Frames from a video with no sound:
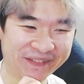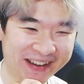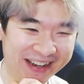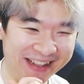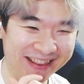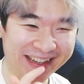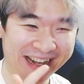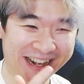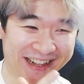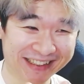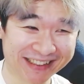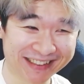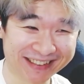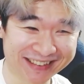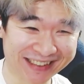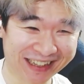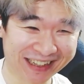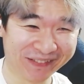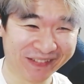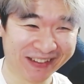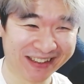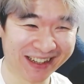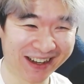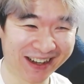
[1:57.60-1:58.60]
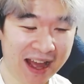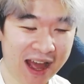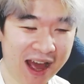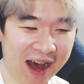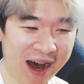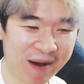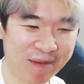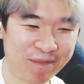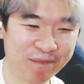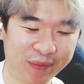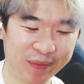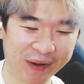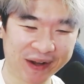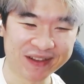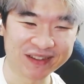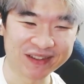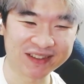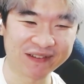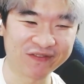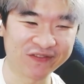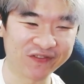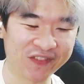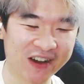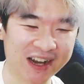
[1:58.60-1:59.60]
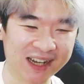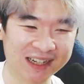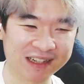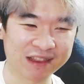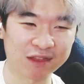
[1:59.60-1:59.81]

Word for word: and they just summoned a bunch of fucking